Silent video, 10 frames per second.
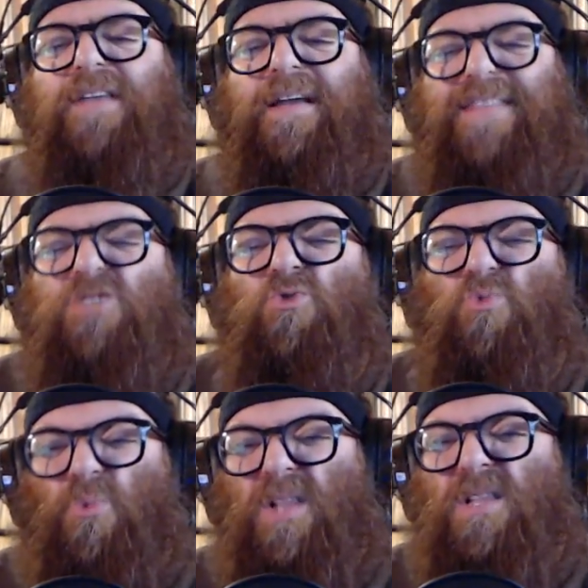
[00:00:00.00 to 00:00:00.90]
a second, that's
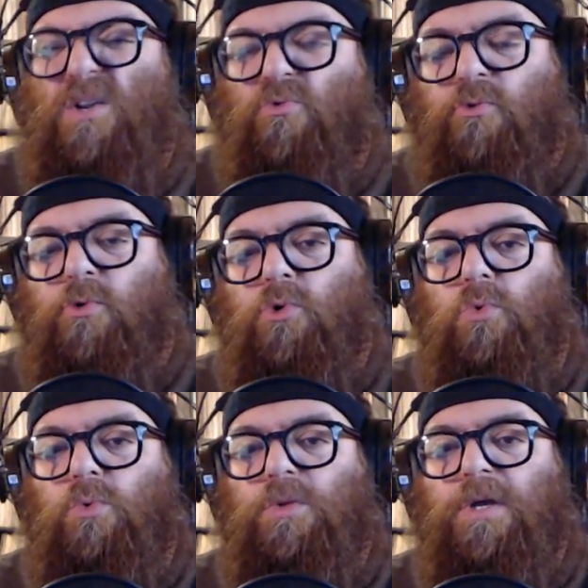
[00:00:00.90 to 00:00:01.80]
really
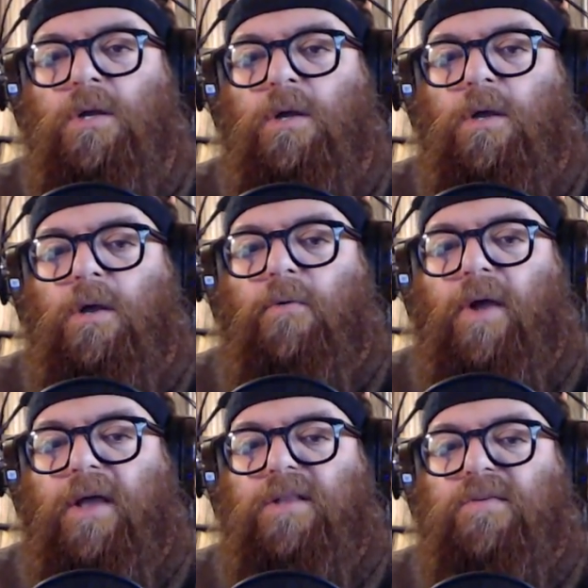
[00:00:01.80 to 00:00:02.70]
rude,
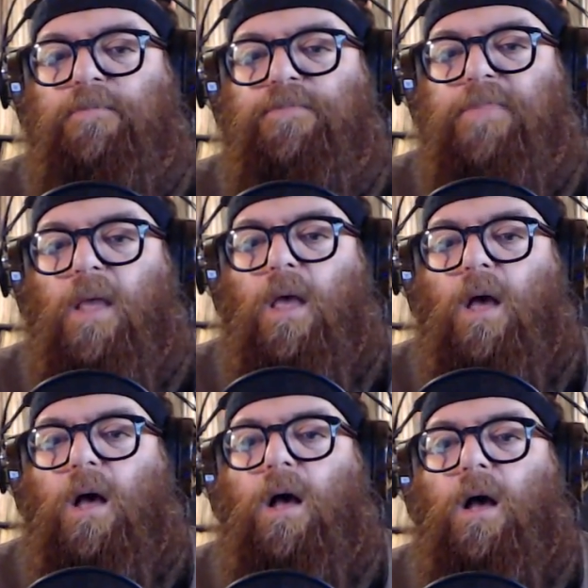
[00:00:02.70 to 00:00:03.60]
right?
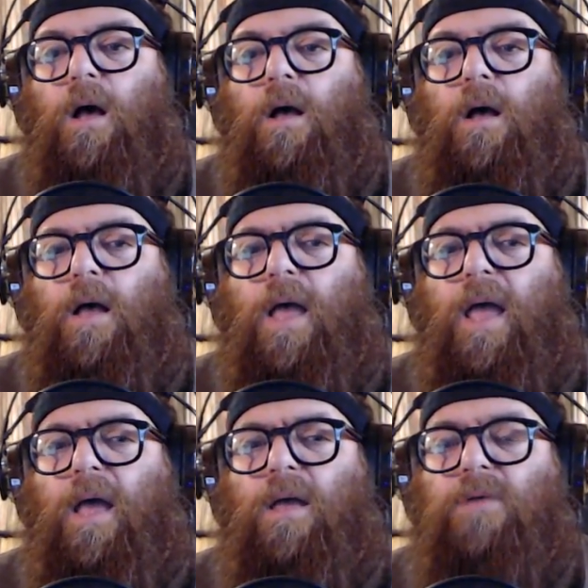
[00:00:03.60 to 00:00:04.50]

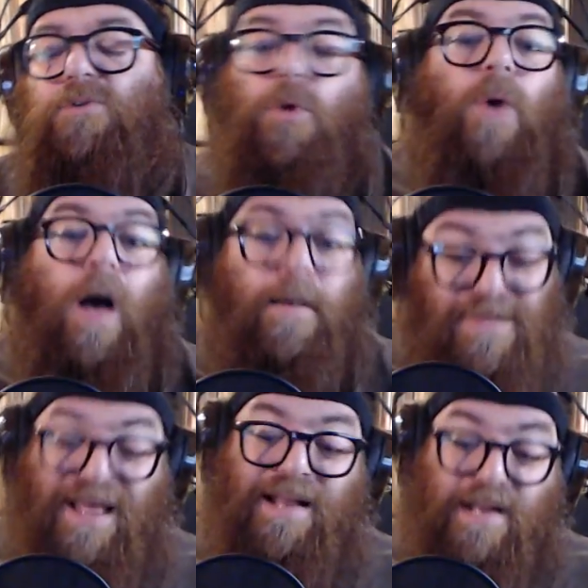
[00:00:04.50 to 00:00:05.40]
So I'm
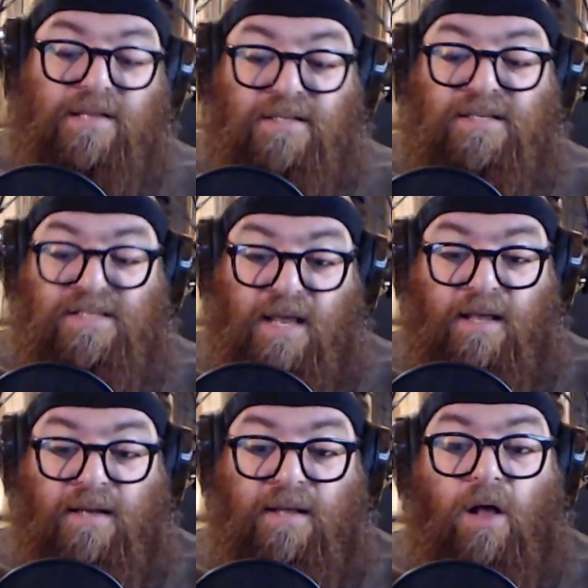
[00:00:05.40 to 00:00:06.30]
glad I didn't say
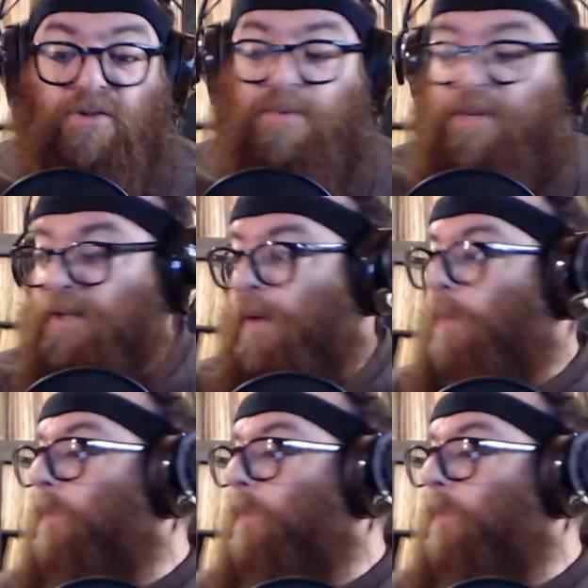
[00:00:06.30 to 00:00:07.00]
it ultimately.